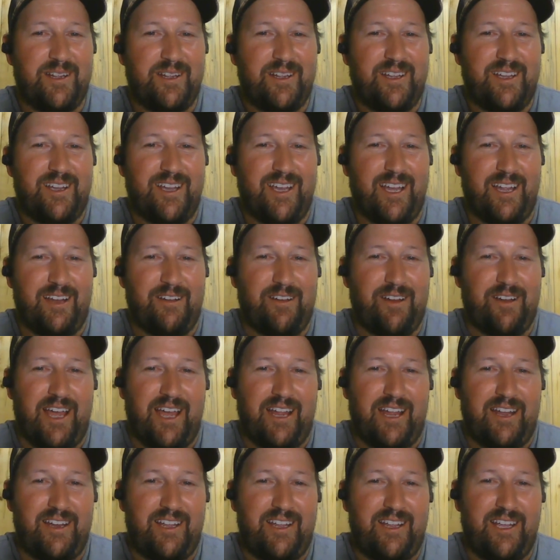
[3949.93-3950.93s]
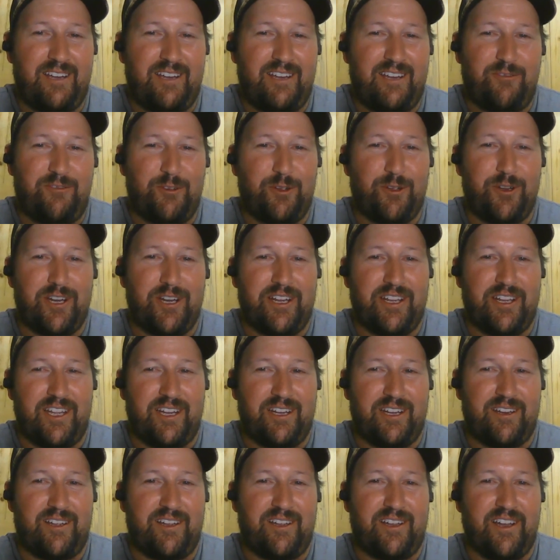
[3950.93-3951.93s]
and eat food, and
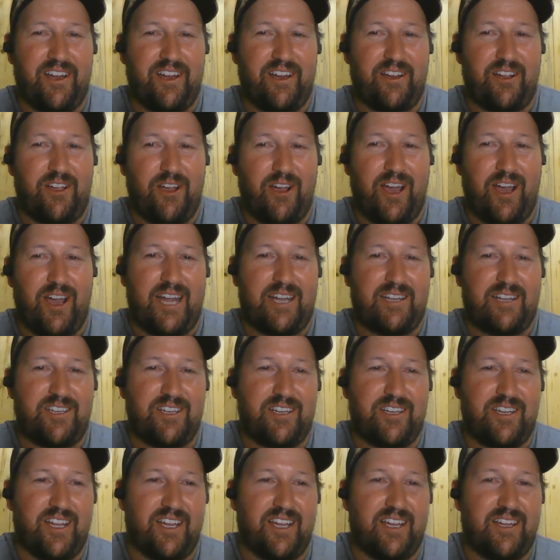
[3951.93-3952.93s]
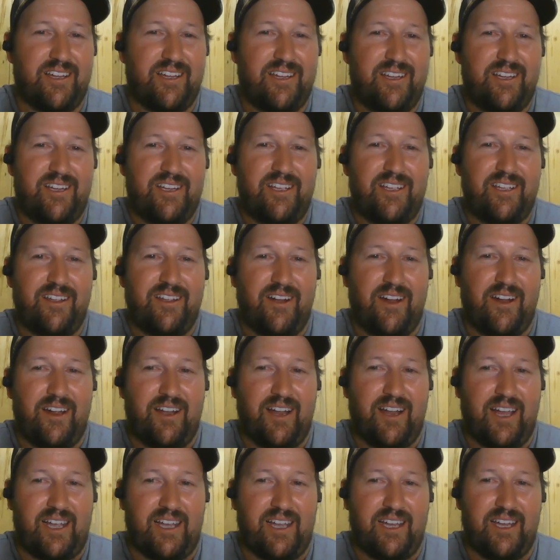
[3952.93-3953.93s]
then go hunt in a
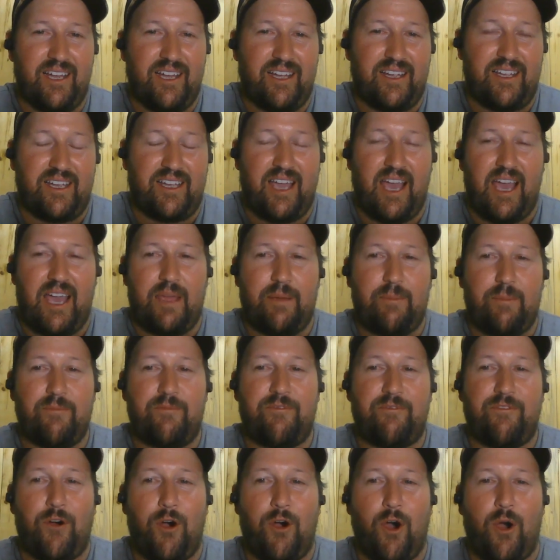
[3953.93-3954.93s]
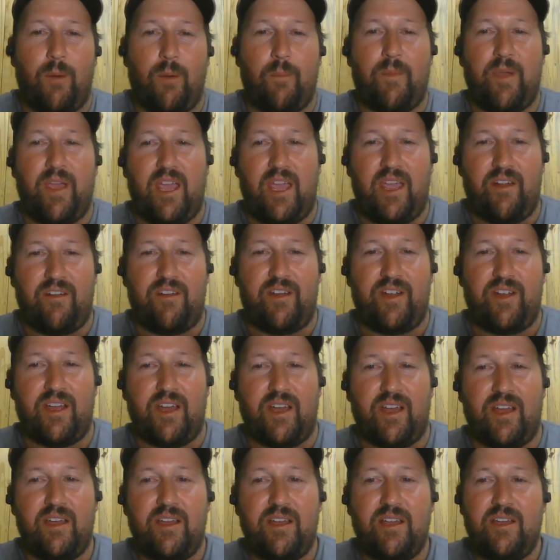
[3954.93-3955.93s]
like a game farm
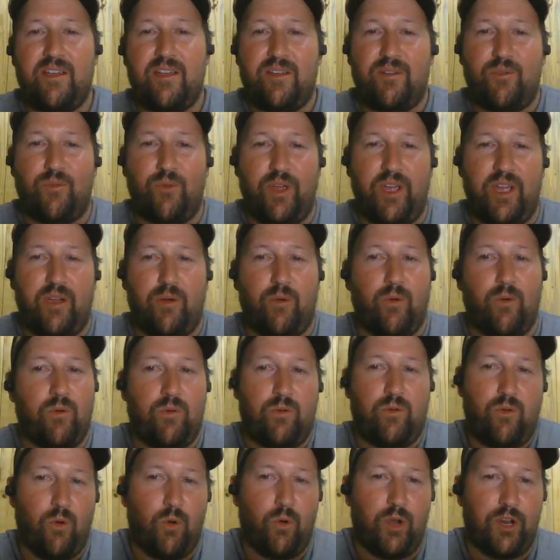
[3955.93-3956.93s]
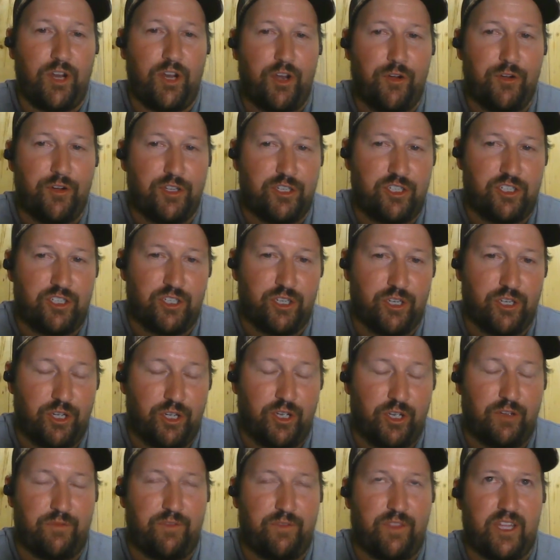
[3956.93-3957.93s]
area, or call it a
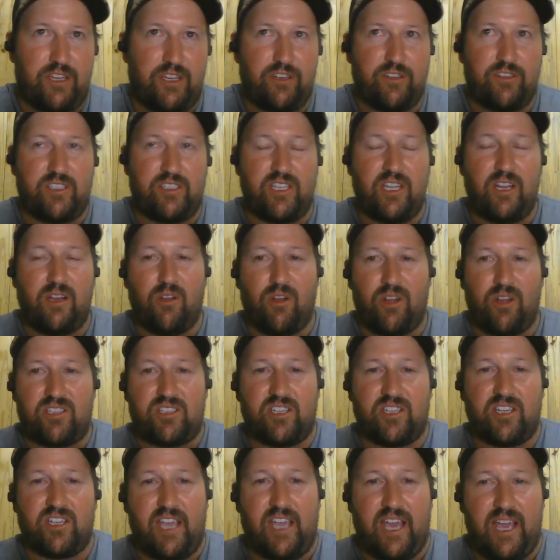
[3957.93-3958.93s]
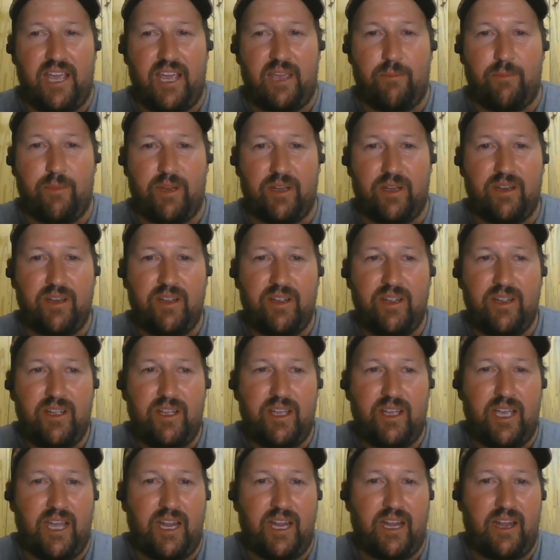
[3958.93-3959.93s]
reserve, that you see lots of game
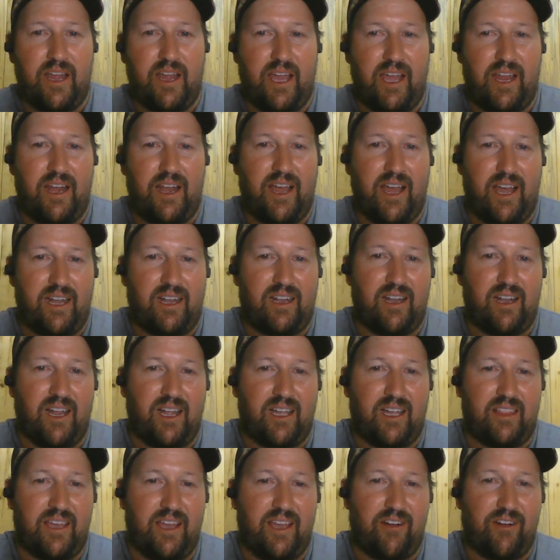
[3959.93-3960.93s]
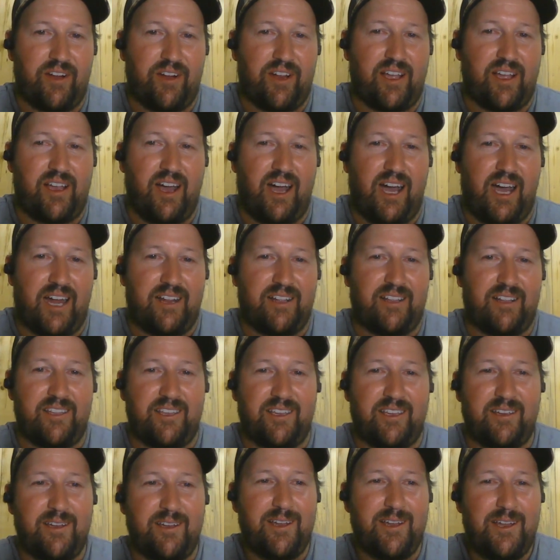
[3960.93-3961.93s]
and hunt like that on a guided
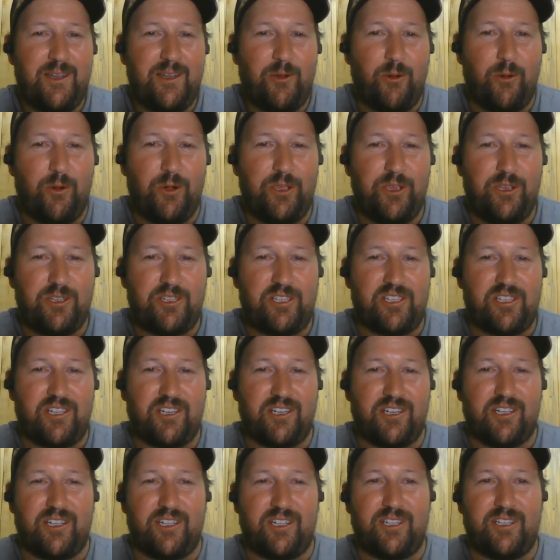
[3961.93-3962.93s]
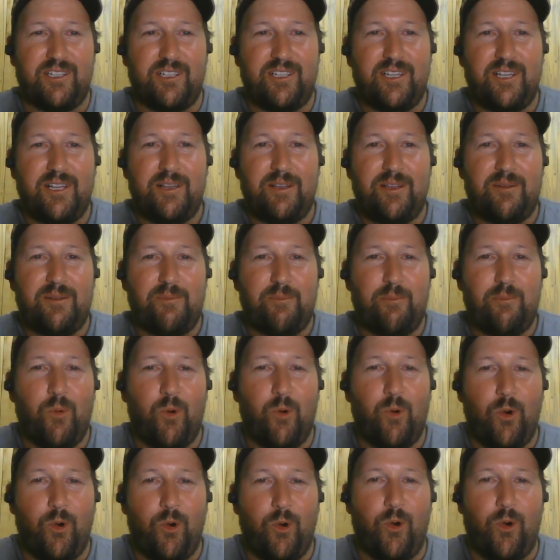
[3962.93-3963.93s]
thing? Or are you still
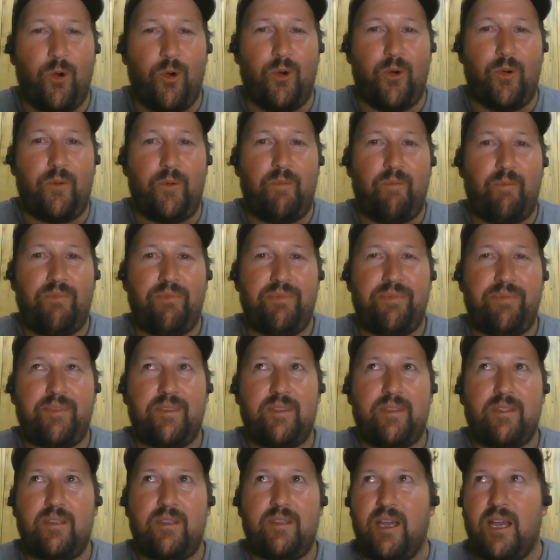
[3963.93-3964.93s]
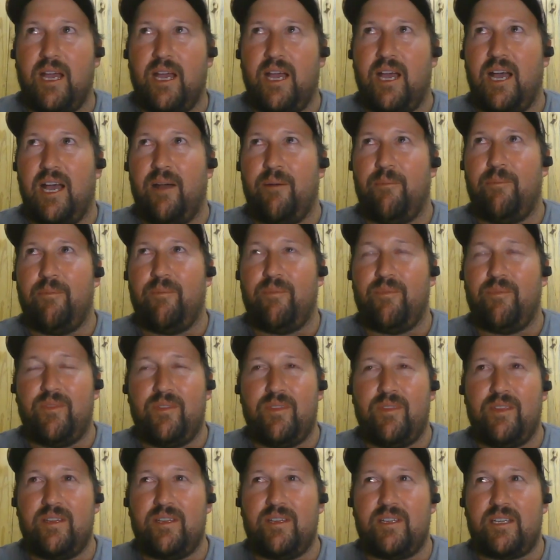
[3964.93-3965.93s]
more
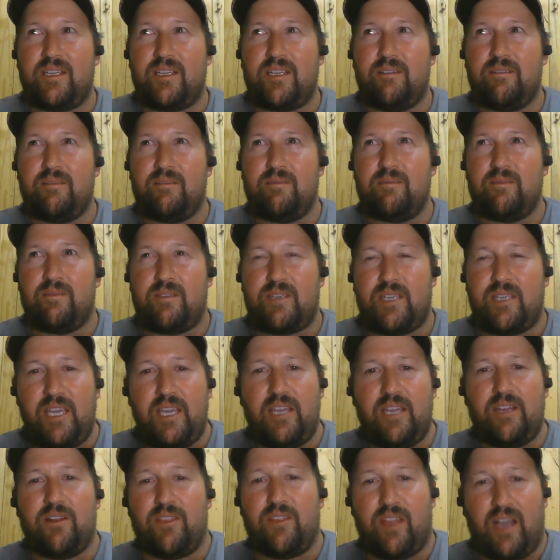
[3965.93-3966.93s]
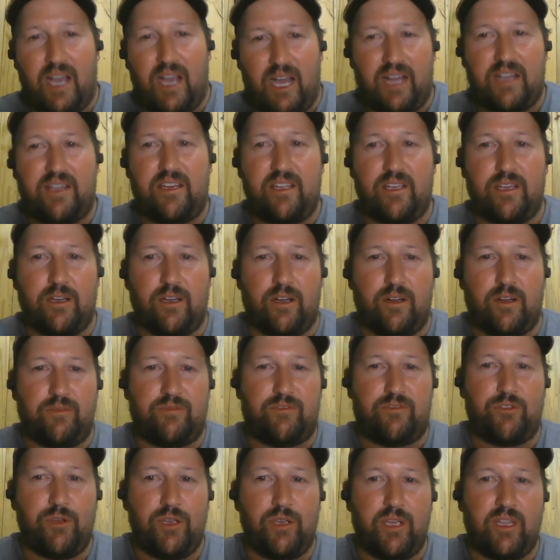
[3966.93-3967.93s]
keen on the idea of
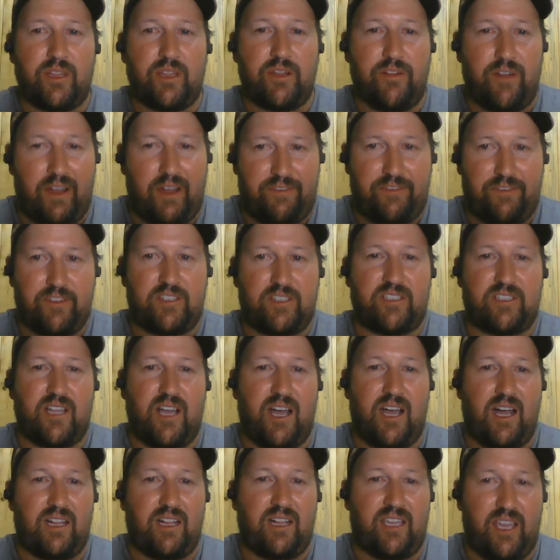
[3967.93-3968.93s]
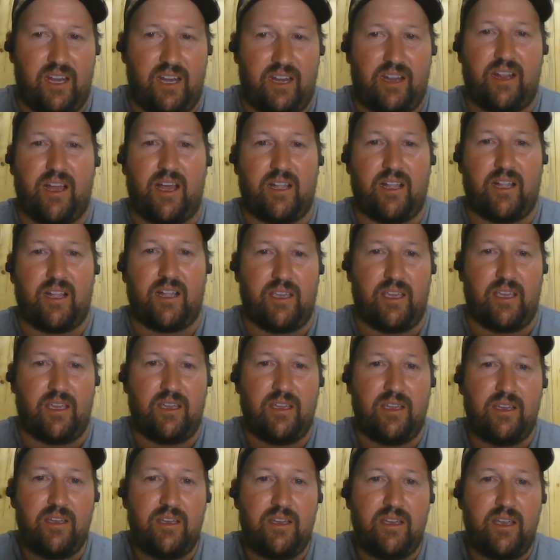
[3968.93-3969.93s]
doing the rough it style, get it out there
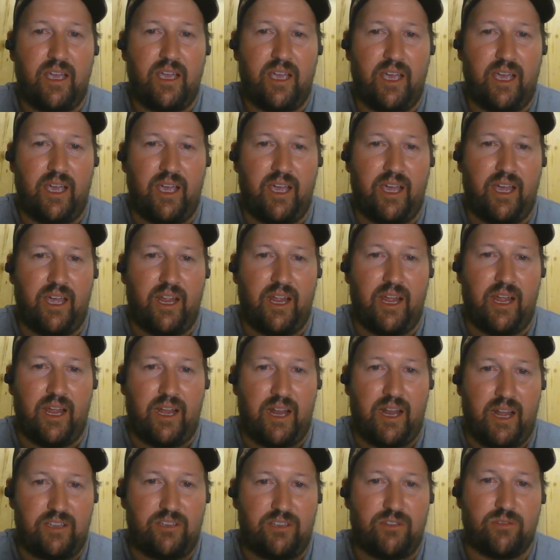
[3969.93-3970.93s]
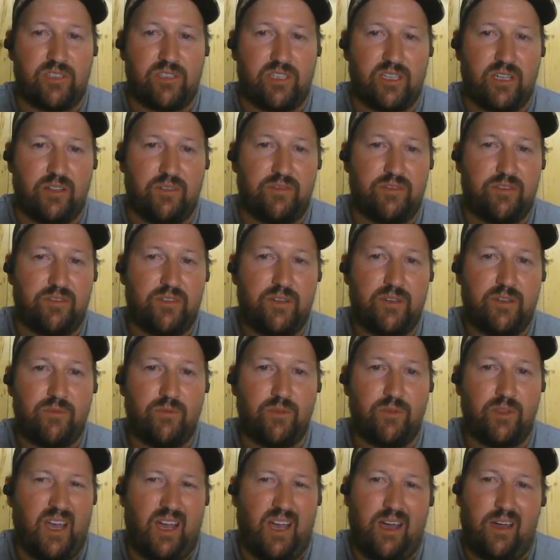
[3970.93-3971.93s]
and hunt yourself
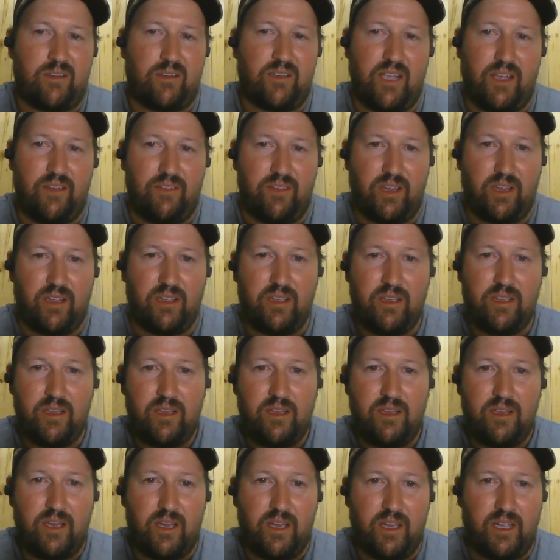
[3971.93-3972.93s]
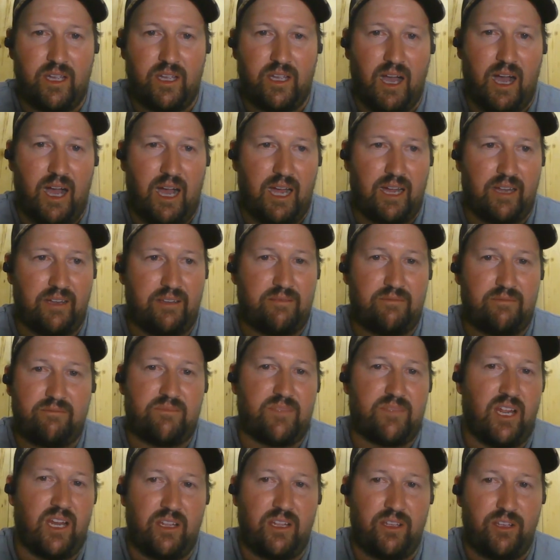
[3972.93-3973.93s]
without having a guide
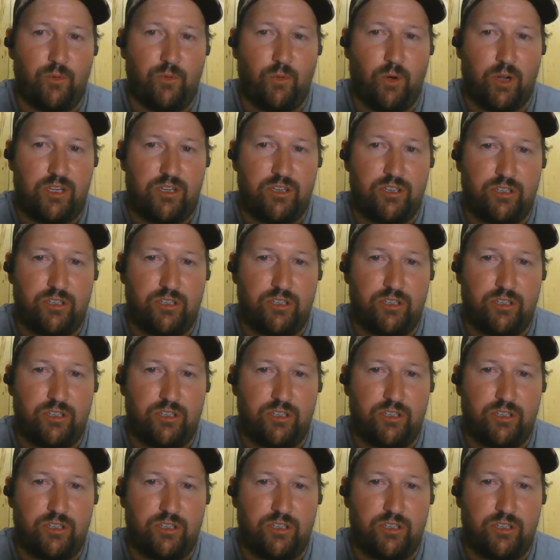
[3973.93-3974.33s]
telling you what to